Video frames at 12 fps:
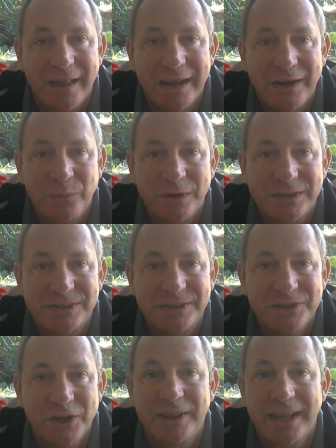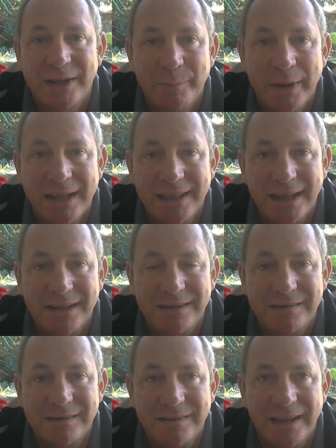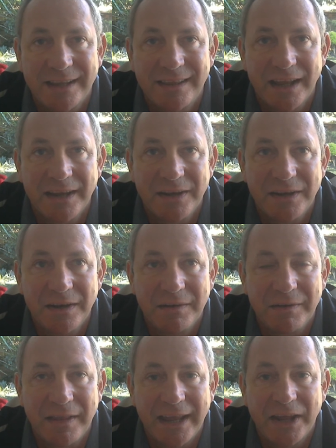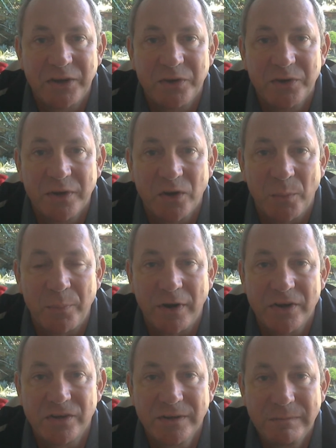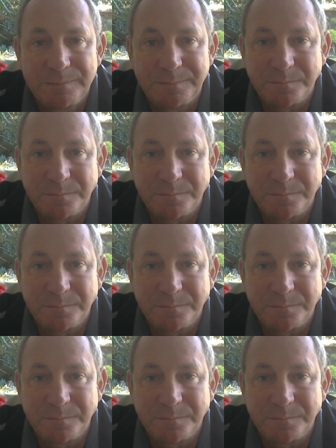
it was not that bad that they had to do an operation.